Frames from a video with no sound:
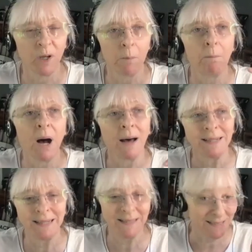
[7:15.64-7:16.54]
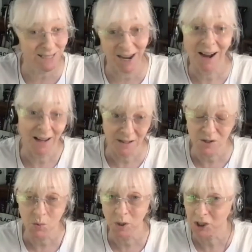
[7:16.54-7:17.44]
a body
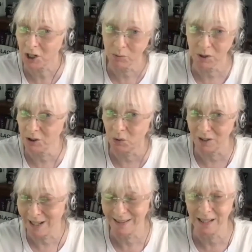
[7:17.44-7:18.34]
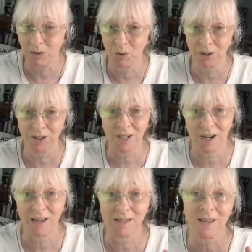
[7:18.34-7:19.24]
dies, which I really don't like that word
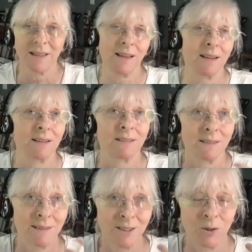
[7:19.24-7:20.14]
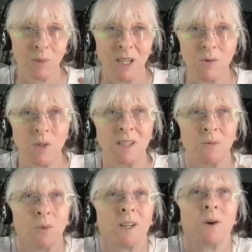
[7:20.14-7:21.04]
dies. I like, because
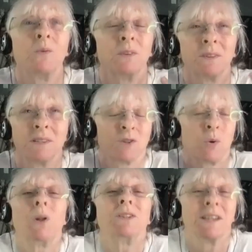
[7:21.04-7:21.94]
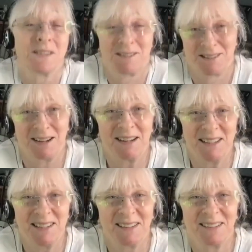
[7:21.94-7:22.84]
the soul doesn't
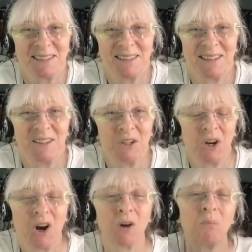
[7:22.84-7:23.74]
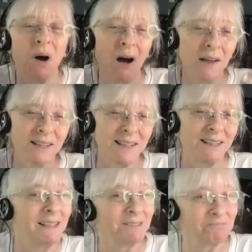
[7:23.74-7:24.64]
die. Our
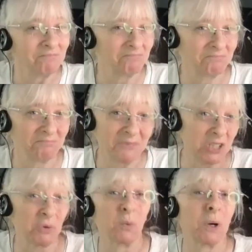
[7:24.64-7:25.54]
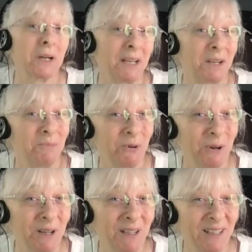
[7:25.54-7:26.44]
body doesn't work
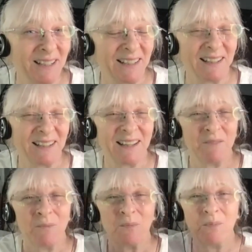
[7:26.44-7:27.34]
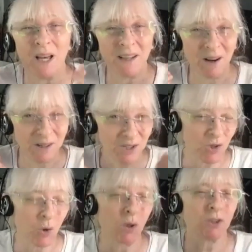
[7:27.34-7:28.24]
anymore, but our soul